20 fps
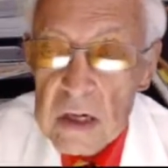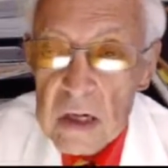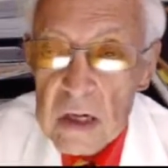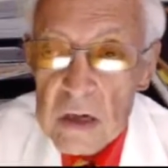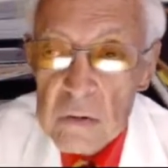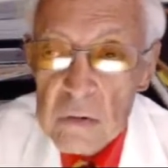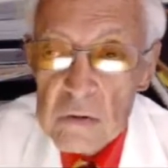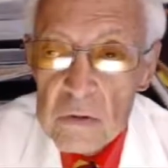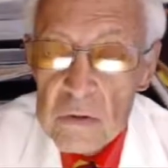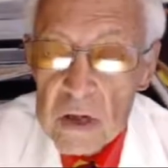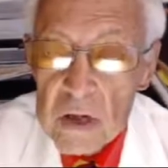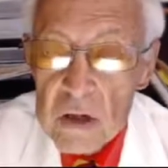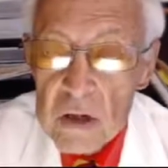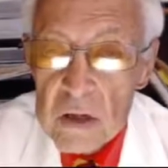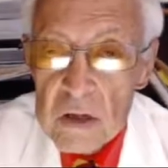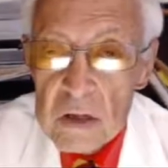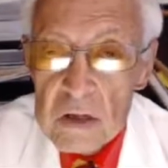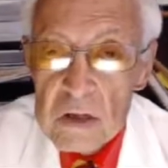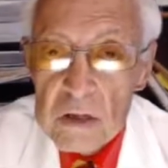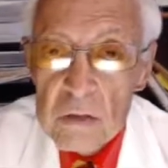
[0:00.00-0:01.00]
with
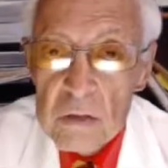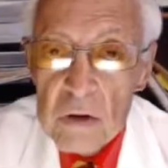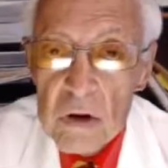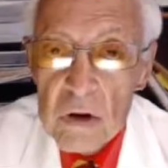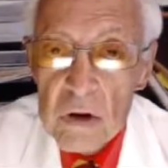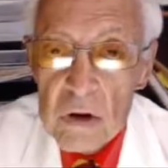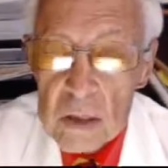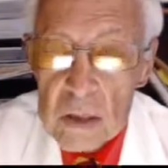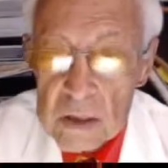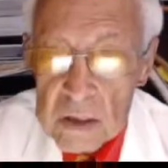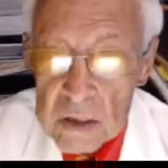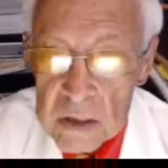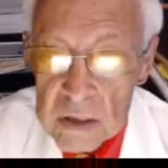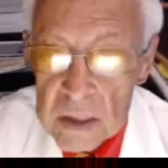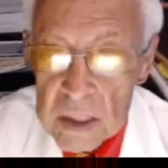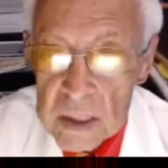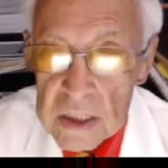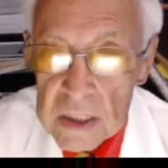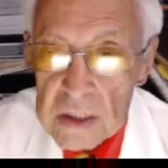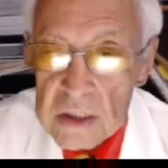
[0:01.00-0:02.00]
regard to heart
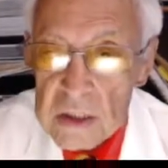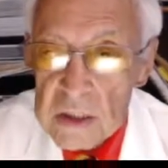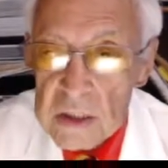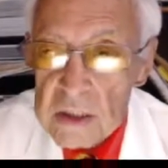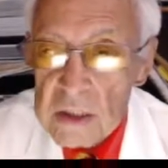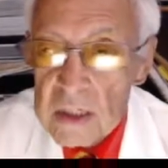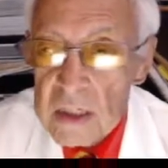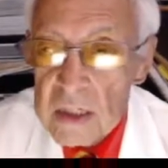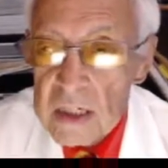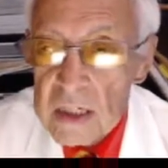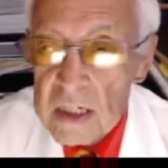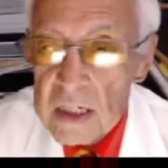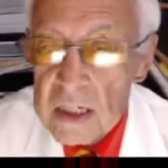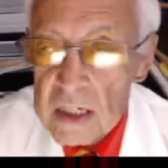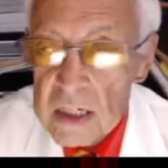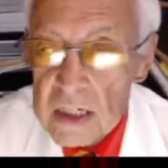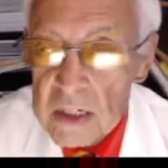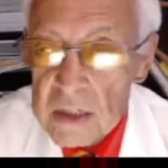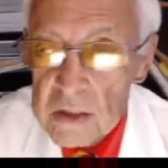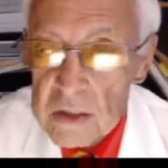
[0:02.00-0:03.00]
disease
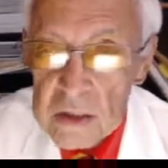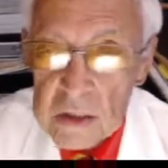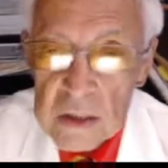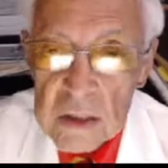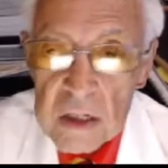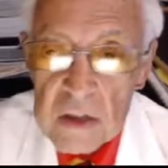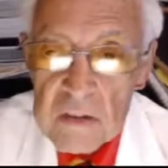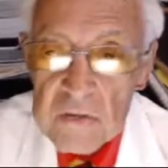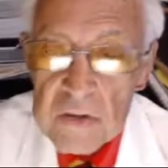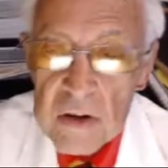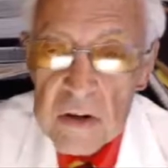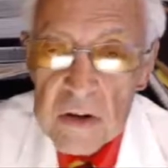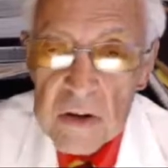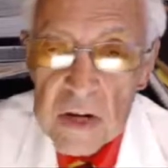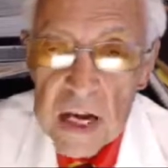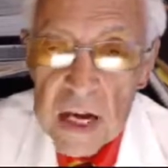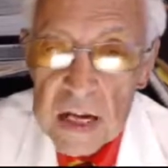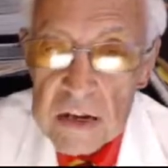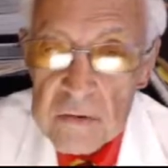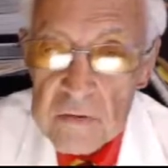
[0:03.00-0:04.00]
is very
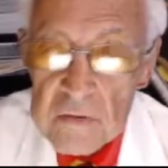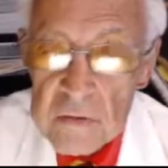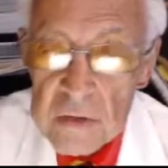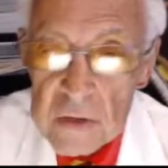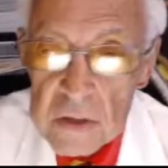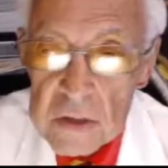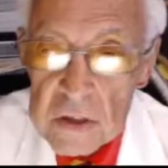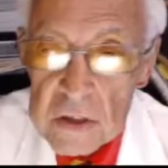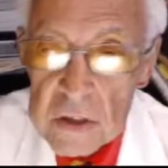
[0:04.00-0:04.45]
adverse.